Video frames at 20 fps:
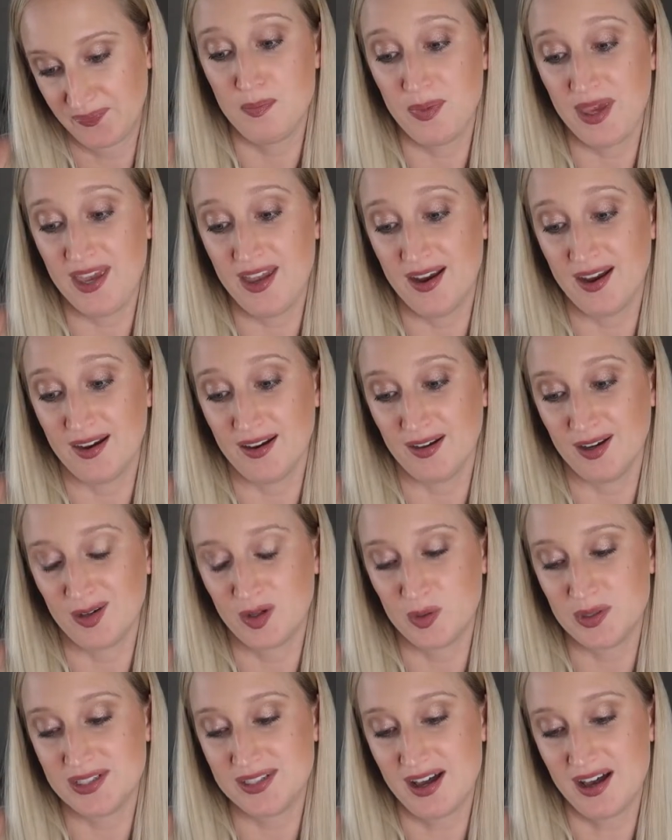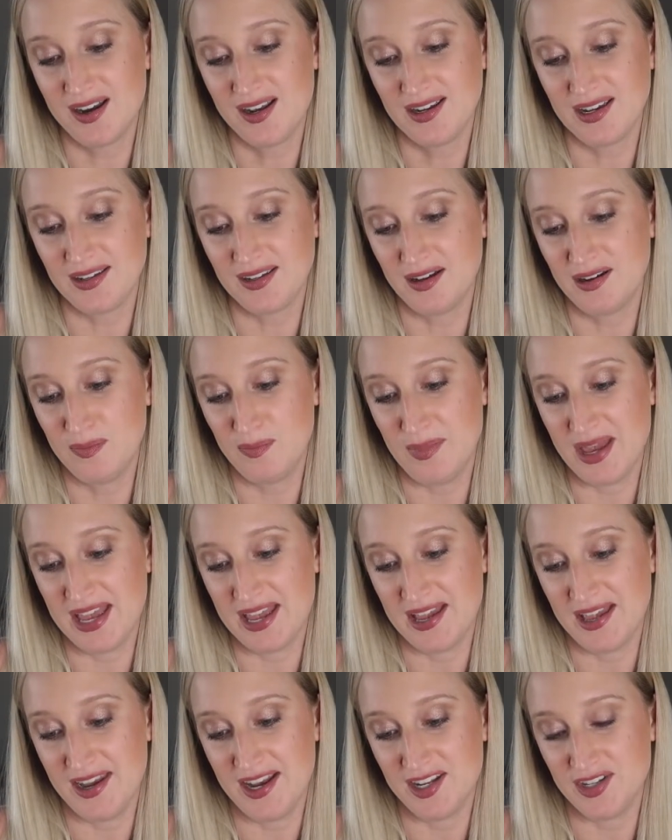Pierre, a quixotic young
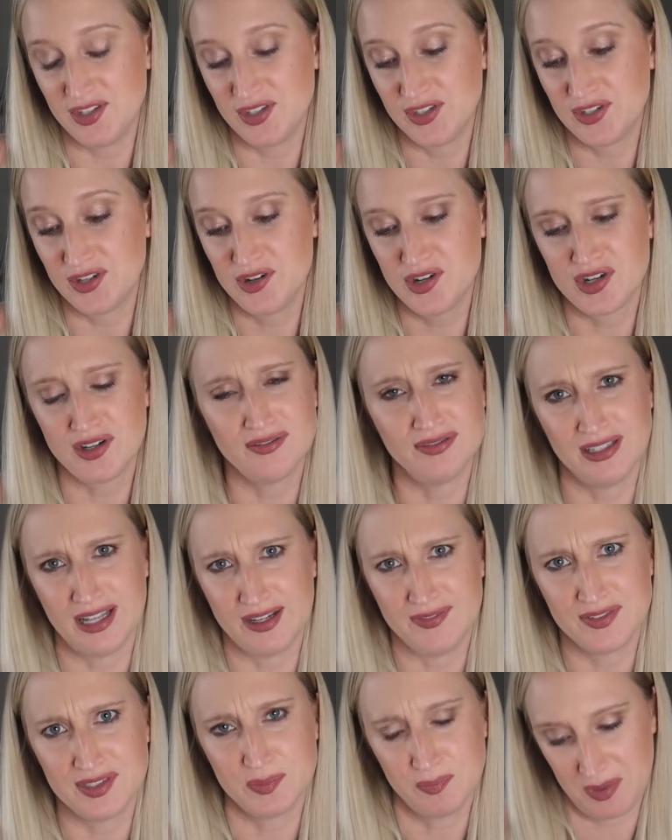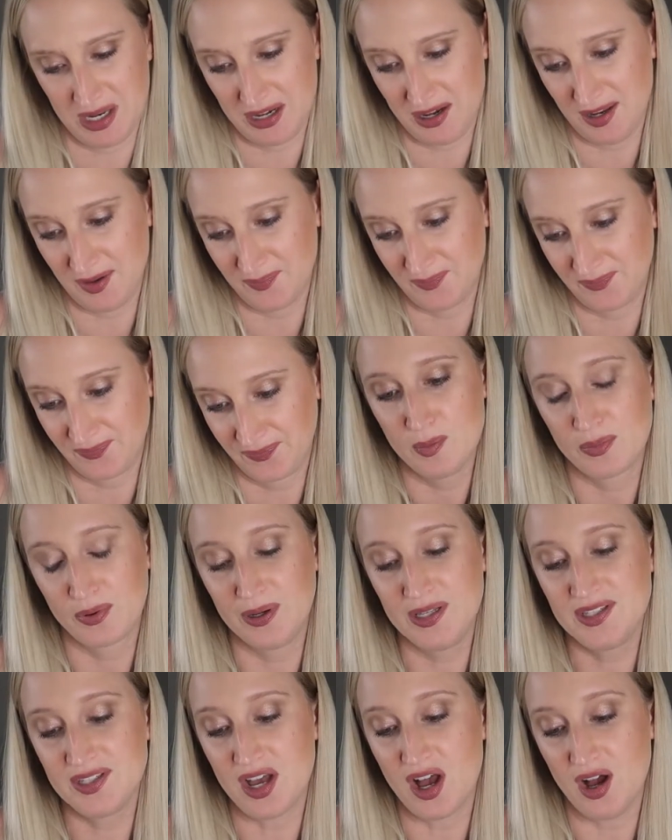man in search of life's meaning.
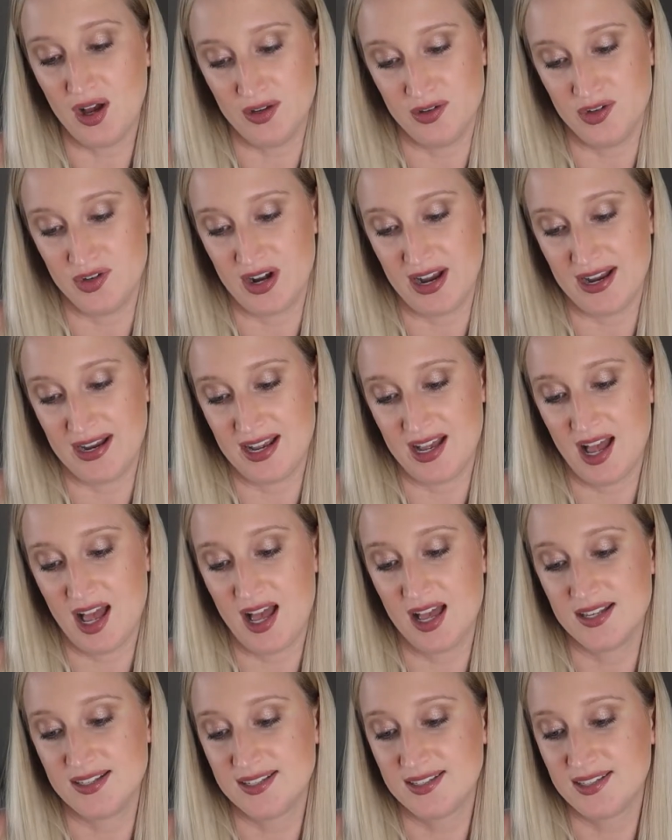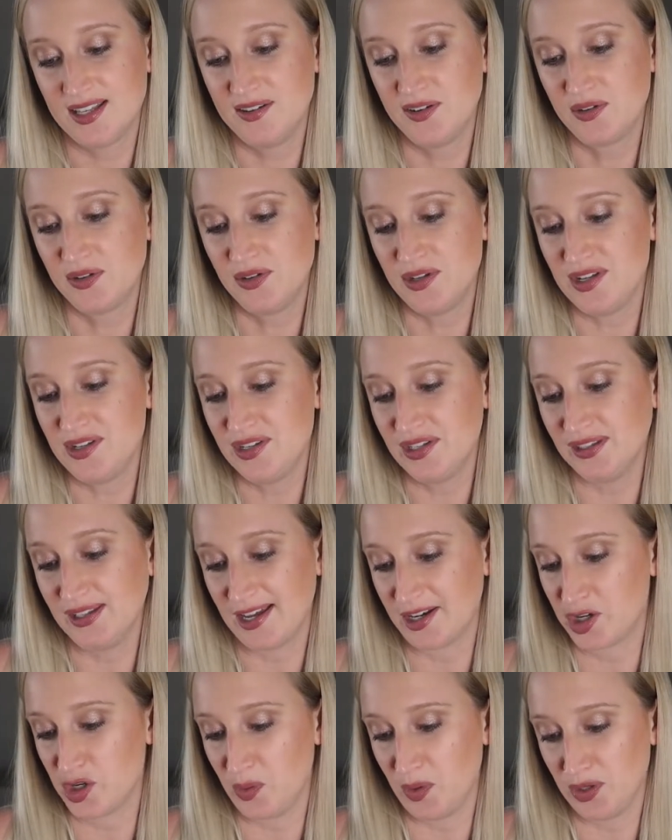Prince Andrei, a cynical
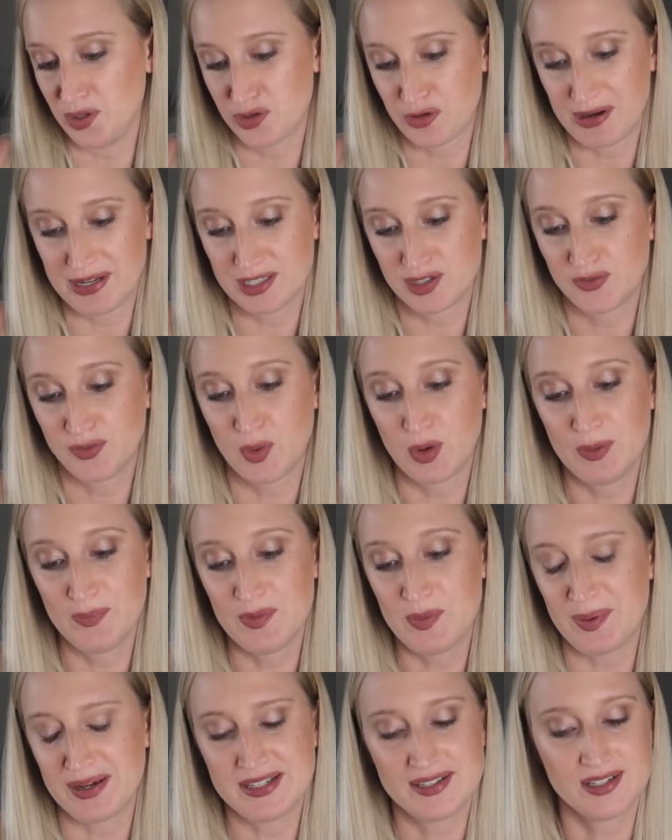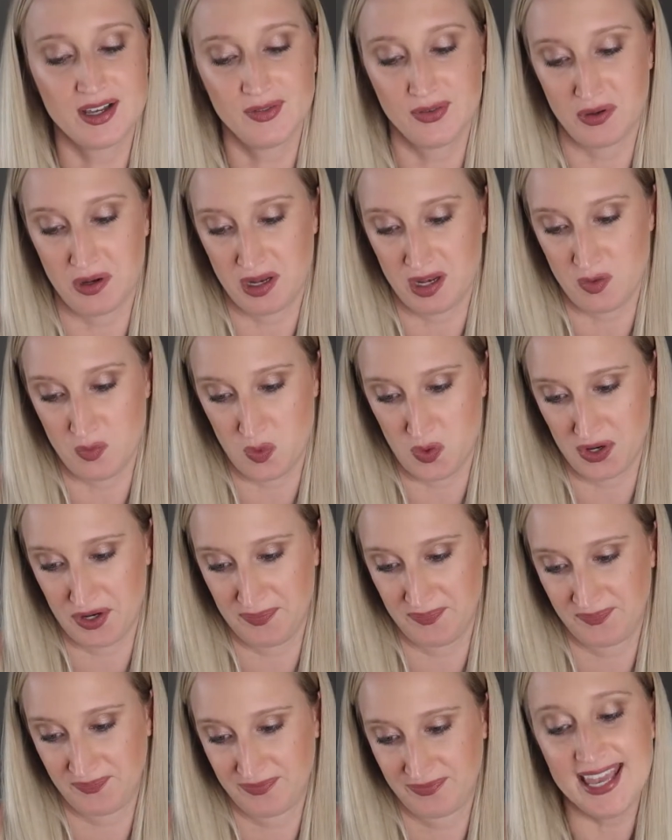intellectual transformed by suffering and
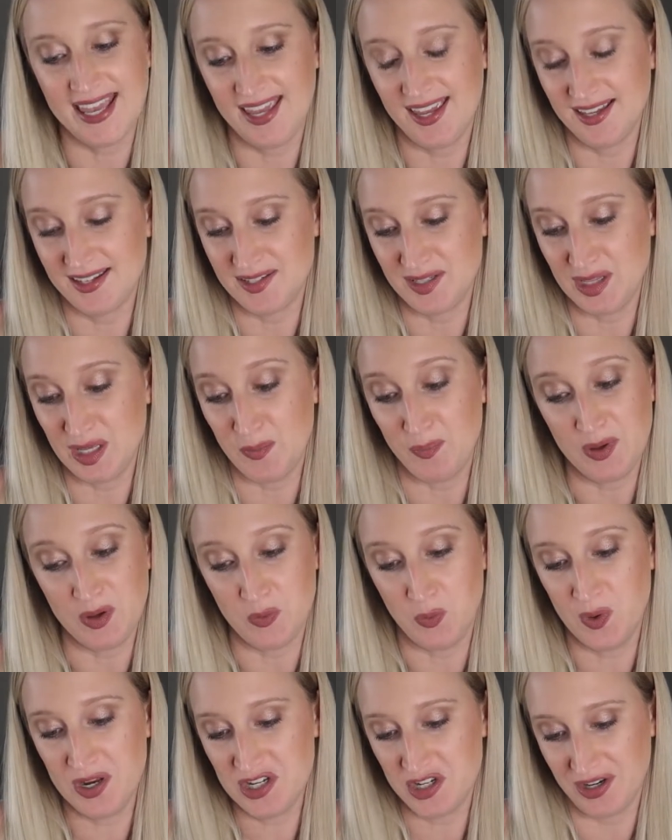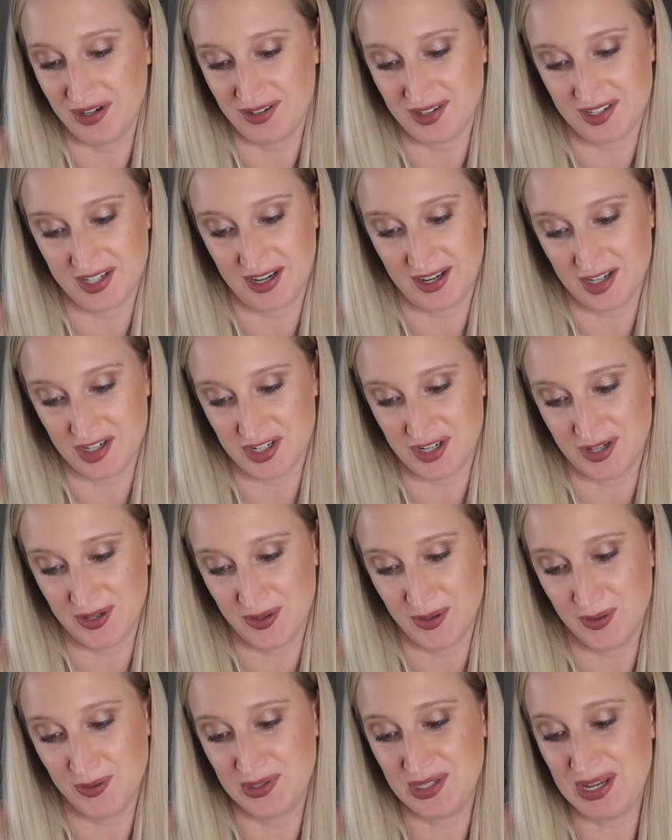war, and the bewitching
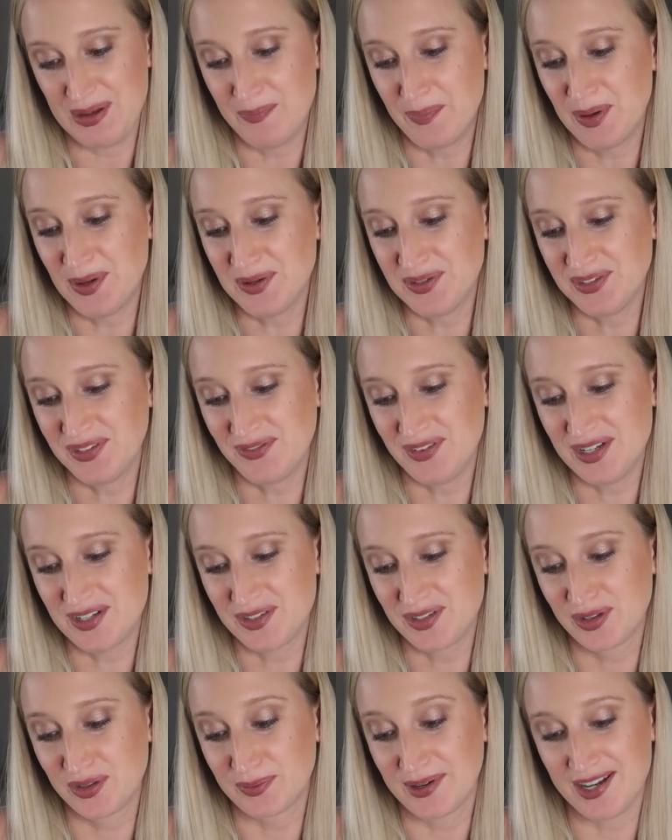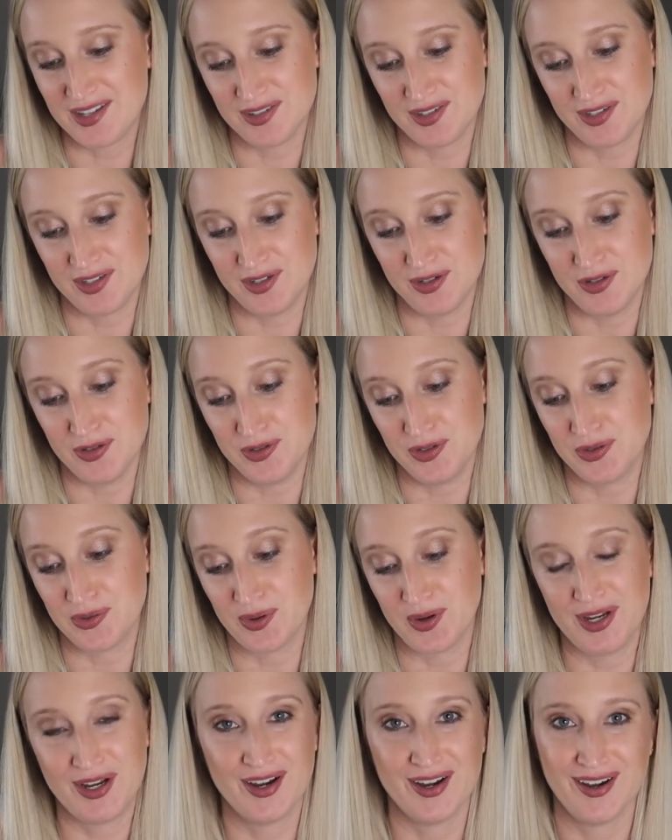Natasha, whose impulsiveness threatens to
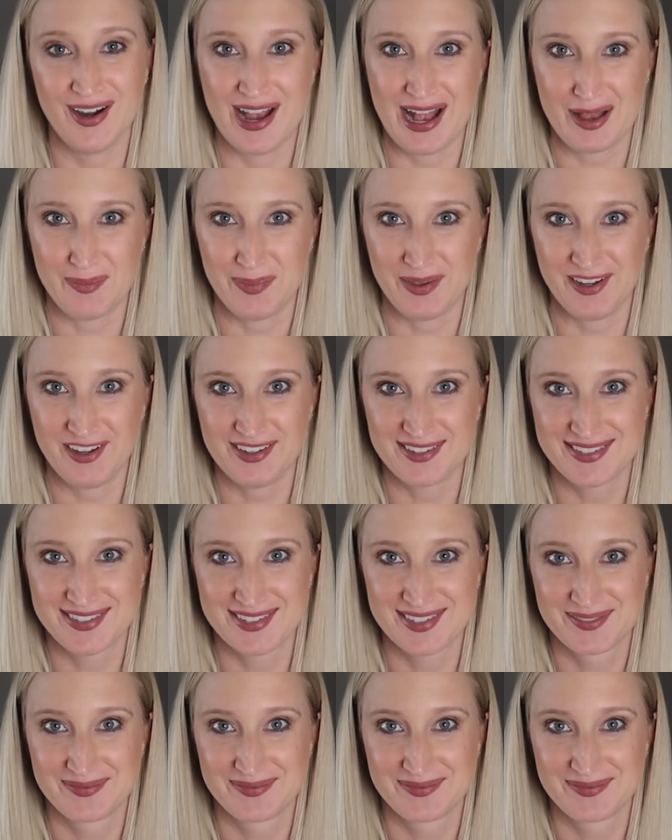destroy her happiness.